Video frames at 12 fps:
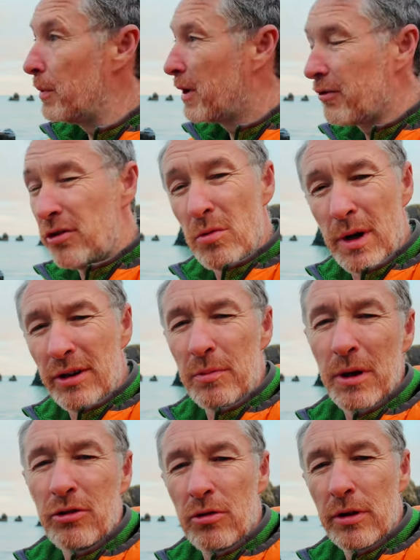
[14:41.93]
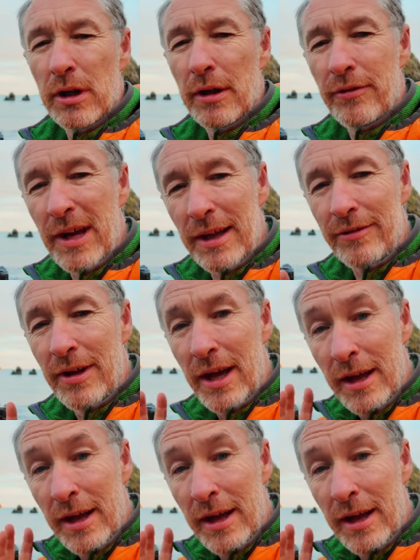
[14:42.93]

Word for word: because you want to make sure that it's as